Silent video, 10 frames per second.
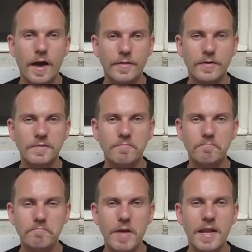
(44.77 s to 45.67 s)
And there's
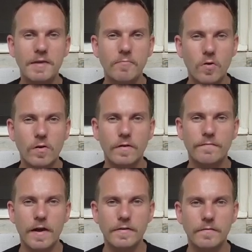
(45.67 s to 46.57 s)
many more
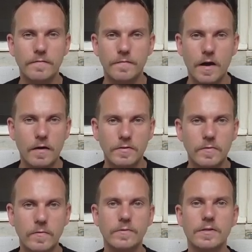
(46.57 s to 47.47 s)
effective
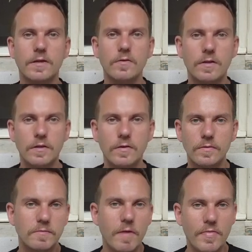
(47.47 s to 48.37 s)
tools that you can
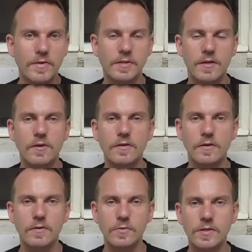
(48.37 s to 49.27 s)
use, methods that you
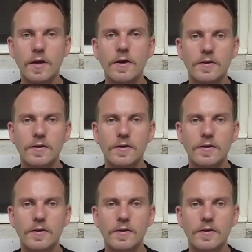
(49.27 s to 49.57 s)
can use